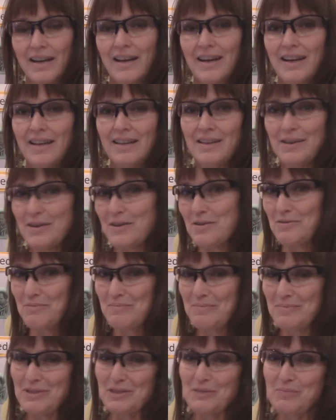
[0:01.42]

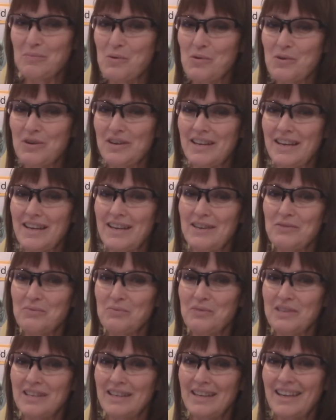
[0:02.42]
Hello, Miss Moore again,
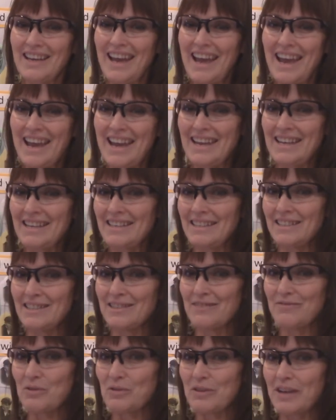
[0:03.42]
week 8,
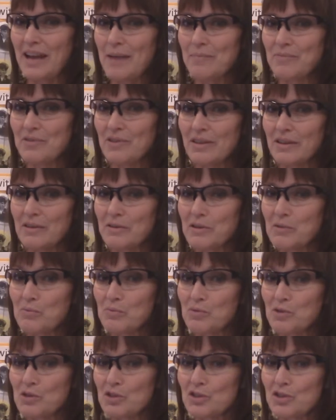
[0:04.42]
vocabulary
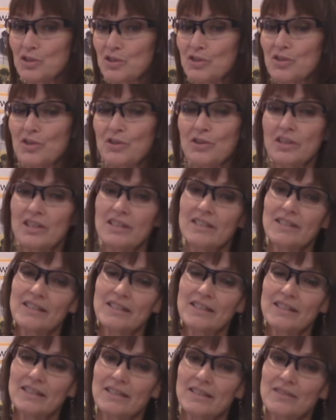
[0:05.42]
words
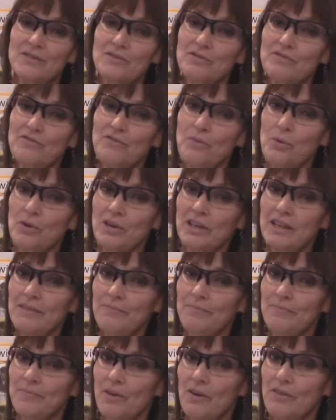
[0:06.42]
36 through 40.
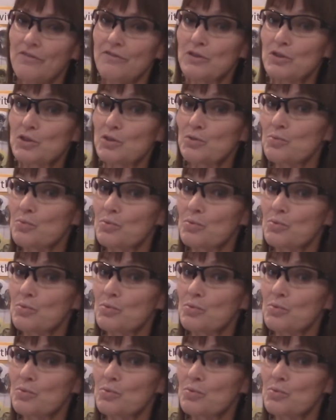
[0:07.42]
Our first